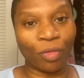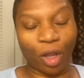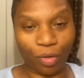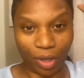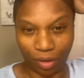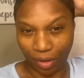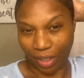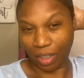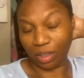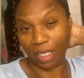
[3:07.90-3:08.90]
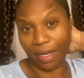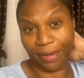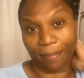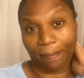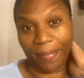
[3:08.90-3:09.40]
Okay, you guys, I
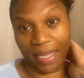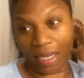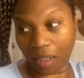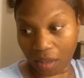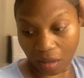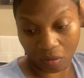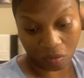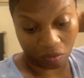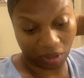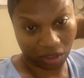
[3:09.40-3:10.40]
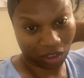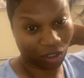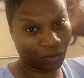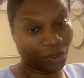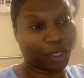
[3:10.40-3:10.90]
am back. So let's
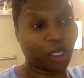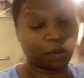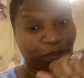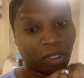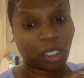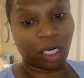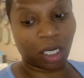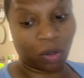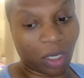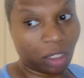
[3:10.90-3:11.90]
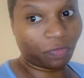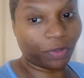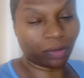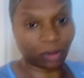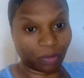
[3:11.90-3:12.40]
go and put our aloe
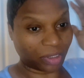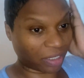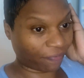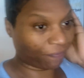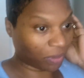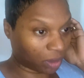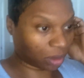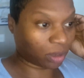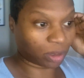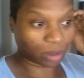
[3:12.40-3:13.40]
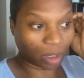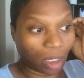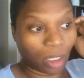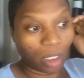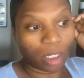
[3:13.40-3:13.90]
vera on our face
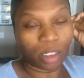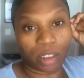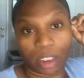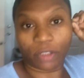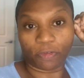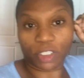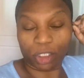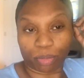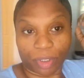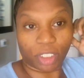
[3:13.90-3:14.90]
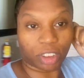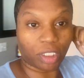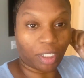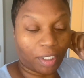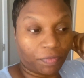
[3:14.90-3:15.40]
teeth is brushed
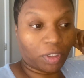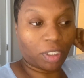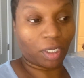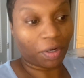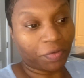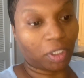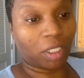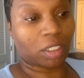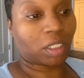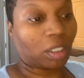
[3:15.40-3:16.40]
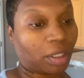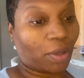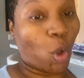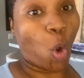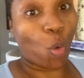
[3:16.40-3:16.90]
and everything. Everything is
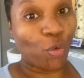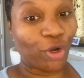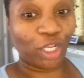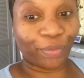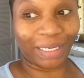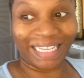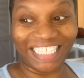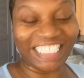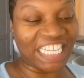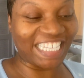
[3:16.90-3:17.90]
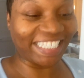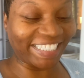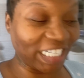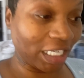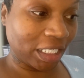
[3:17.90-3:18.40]
looking really, really good.